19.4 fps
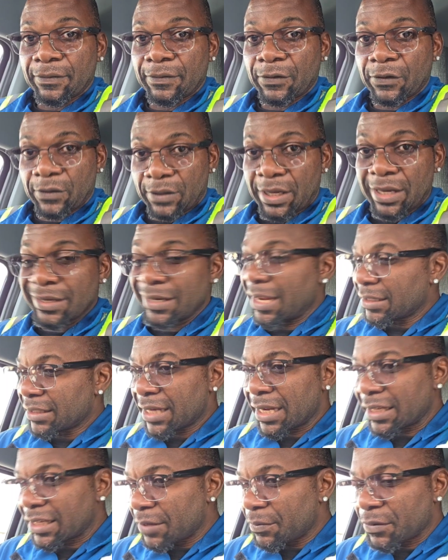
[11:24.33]
Okay,
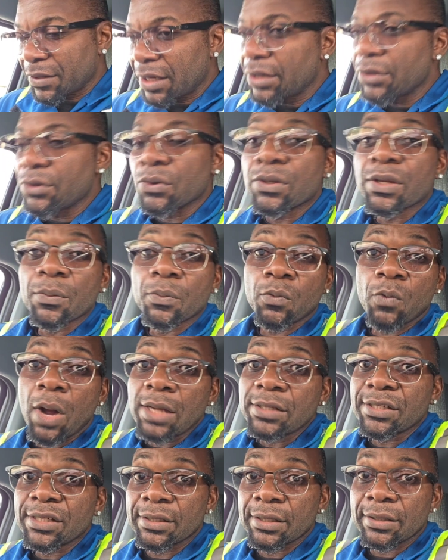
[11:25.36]
I keep telling you, keep
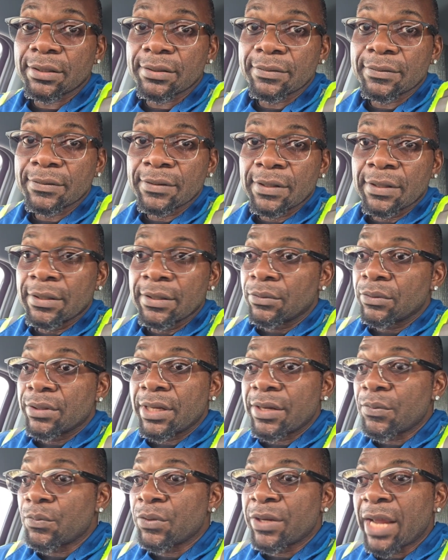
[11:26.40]
watching it.
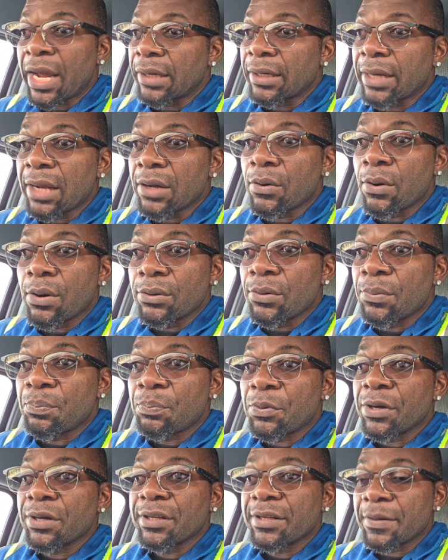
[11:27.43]
They are not going to
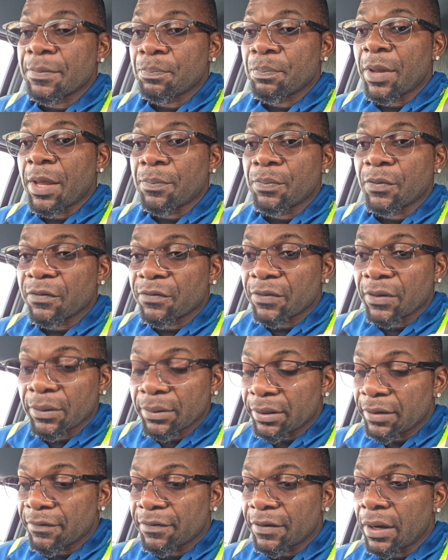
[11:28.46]
print the paper,
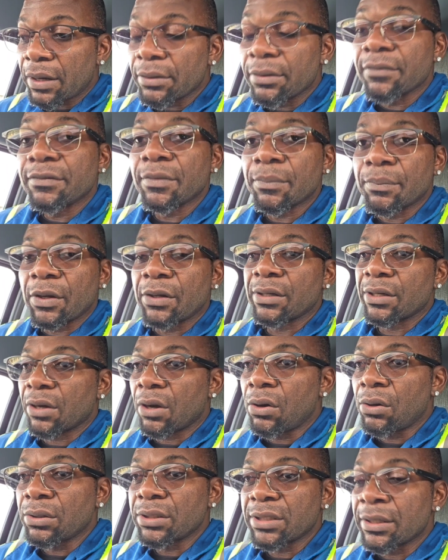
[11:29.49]
the value of the money.
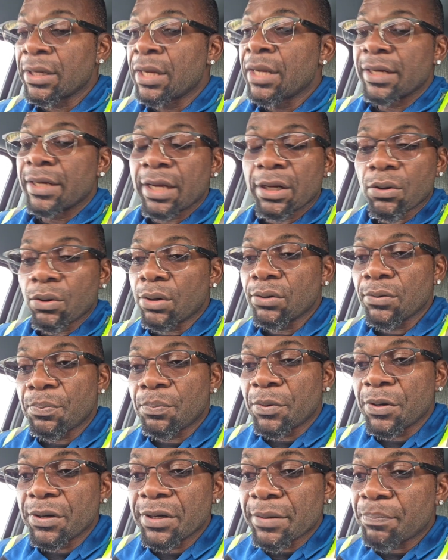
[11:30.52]
Or they're not going to
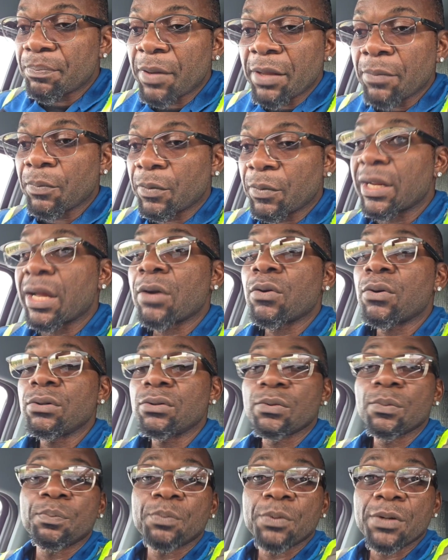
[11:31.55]
print the paper. They're going
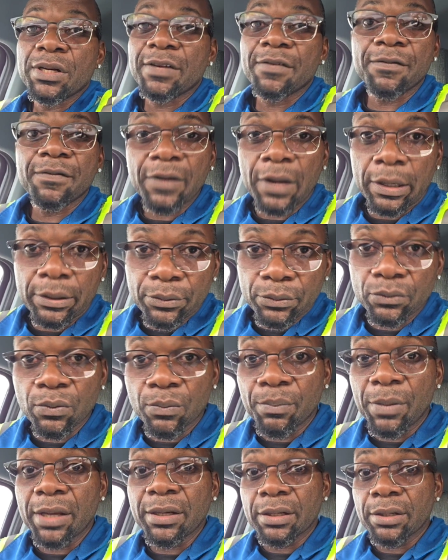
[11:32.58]
to print the value to
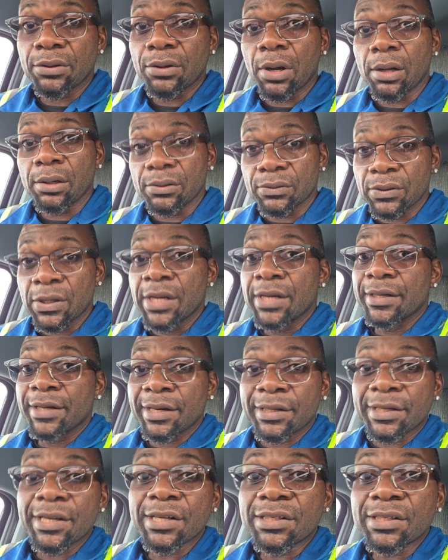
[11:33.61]
make the dollar, the
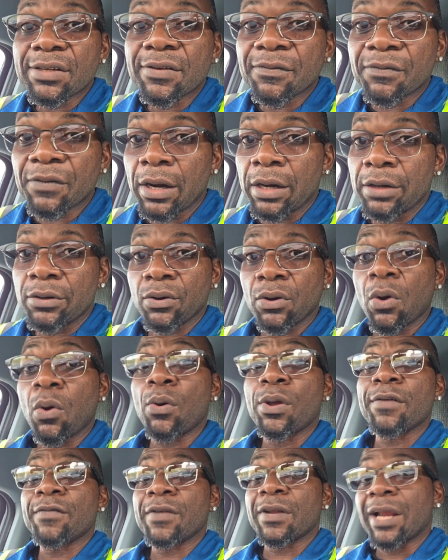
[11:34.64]
Dixie value, go
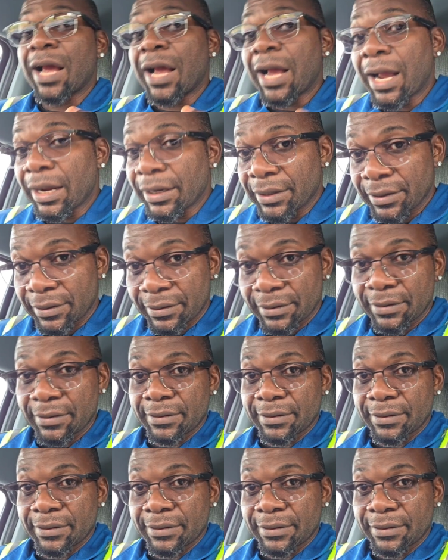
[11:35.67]
even higher.